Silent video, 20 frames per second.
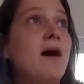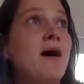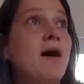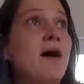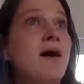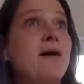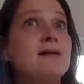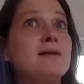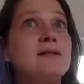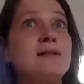
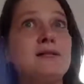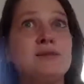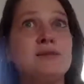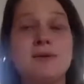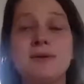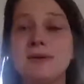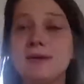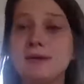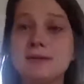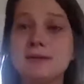artists
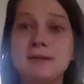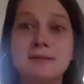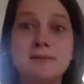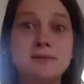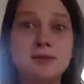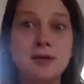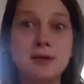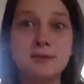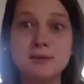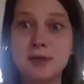with their
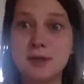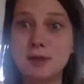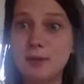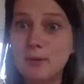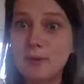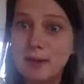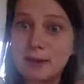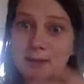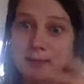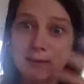sometimes
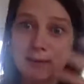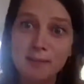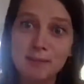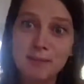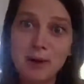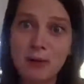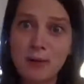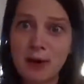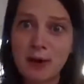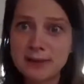incredibly
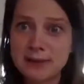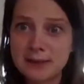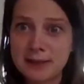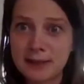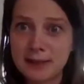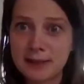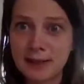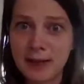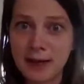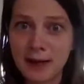
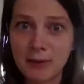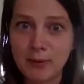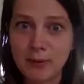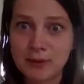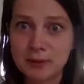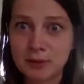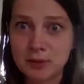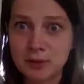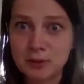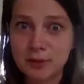poetic
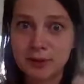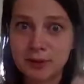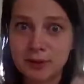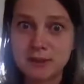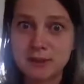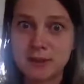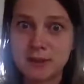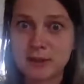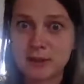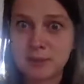language are trying
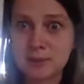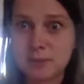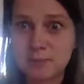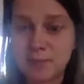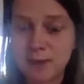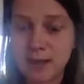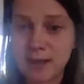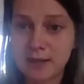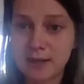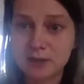to
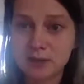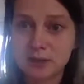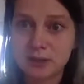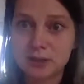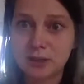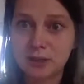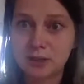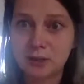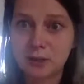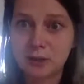explain to
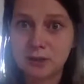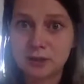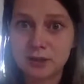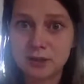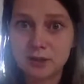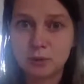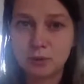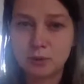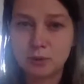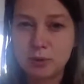
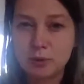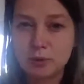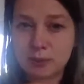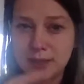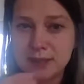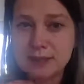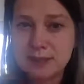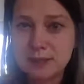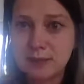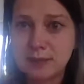technologists what it
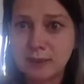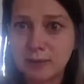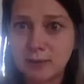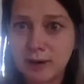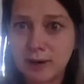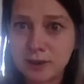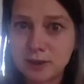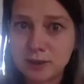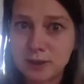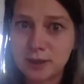is that they're
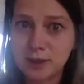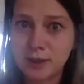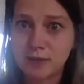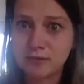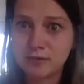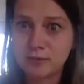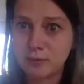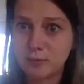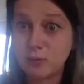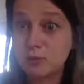actually
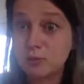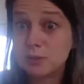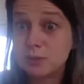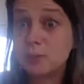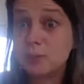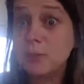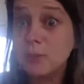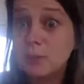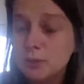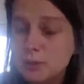after and what's
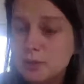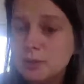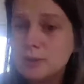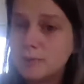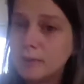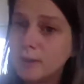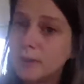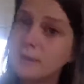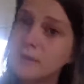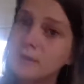important
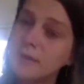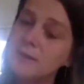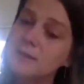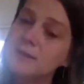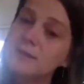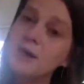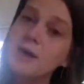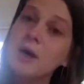about that,